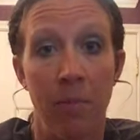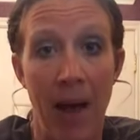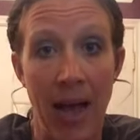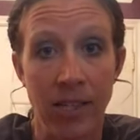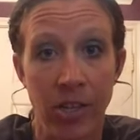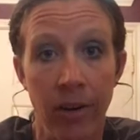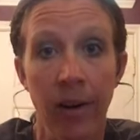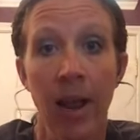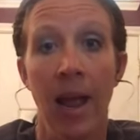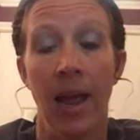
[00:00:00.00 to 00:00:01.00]
a passer
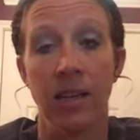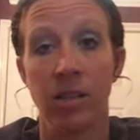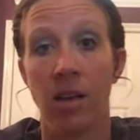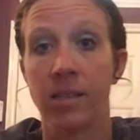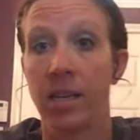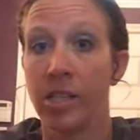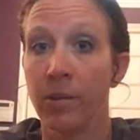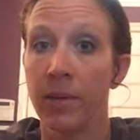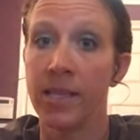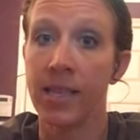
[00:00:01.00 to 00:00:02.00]
and tossing
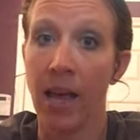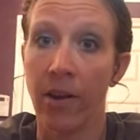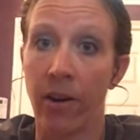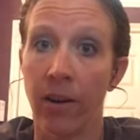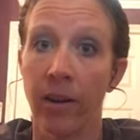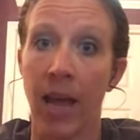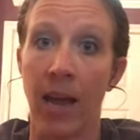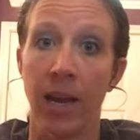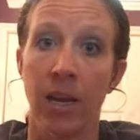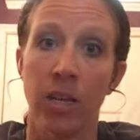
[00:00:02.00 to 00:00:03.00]
to a setter,
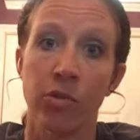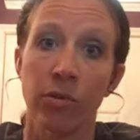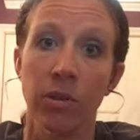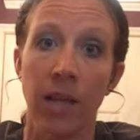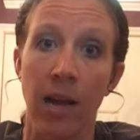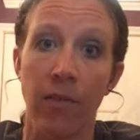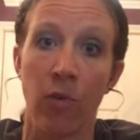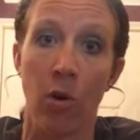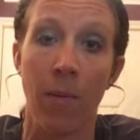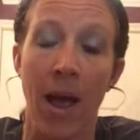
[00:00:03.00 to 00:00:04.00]
okay, in a drill-like
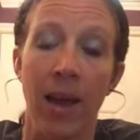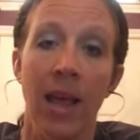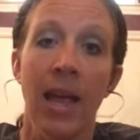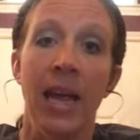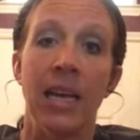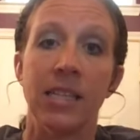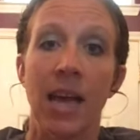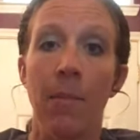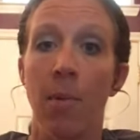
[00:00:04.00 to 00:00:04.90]
format, is that